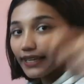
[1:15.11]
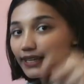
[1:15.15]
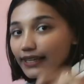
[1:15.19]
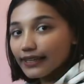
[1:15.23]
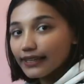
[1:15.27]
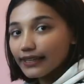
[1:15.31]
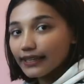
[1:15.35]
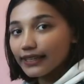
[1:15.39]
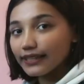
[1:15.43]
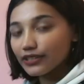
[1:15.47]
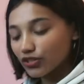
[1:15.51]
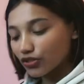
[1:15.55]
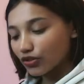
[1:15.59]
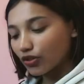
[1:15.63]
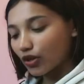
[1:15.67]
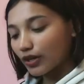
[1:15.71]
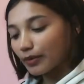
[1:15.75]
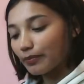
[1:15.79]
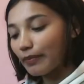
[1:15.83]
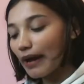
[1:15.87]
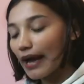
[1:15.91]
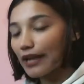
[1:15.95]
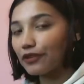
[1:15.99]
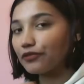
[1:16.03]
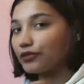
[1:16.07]
It's not
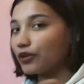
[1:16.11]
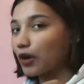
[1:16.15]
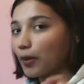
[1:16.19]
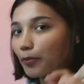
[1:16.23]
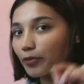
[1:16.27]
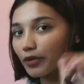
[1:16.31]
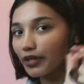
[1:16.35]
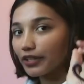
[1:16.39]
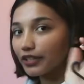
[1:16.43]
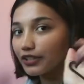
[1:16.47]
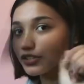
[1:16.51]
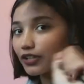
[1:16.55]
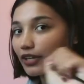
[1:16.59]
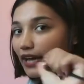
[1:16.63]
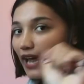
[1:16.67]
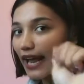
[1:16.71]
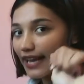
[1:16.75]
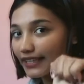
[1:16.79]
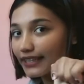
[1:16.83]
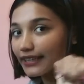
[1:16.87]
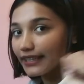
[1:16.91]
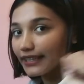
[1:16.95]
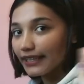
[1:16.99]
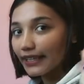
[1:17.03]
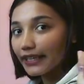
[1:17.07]
battery operated or
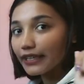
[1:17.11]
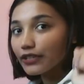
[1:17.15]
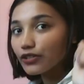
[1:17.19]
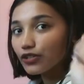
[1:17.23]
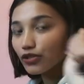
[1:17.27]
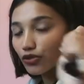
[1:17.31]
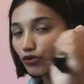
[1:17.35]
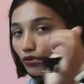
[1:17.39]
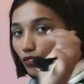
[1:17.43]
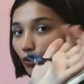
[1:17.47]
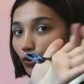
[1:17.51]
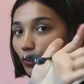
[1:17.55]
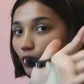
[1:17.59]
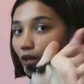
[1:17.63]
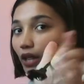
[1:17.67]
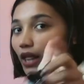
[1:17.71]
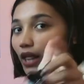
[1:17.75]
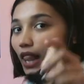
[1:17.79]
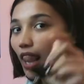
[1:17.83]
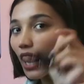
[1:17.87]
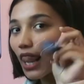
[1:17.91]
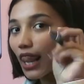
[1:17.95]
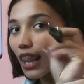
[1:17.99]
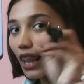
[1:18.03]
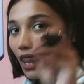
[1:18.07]
anything. So
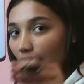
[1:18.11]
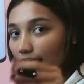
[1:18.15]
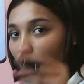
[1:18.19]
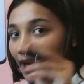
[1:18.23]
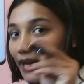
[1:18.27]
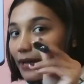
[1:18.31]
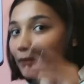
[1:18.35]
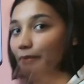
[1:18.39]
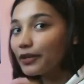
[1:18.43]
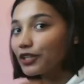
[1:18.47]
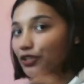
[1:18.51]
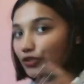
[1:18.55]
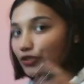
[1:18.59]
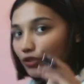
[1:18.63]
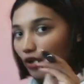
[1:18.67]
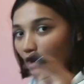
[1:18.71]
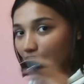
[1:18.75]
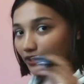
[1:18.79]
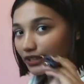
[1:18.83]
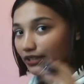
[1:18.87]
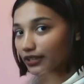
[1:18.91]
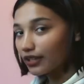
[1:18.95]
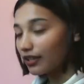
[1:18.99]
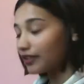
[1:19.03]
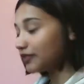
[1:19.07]
let me turn
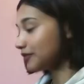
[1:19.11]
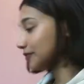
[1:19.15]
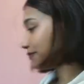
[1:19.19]
it on.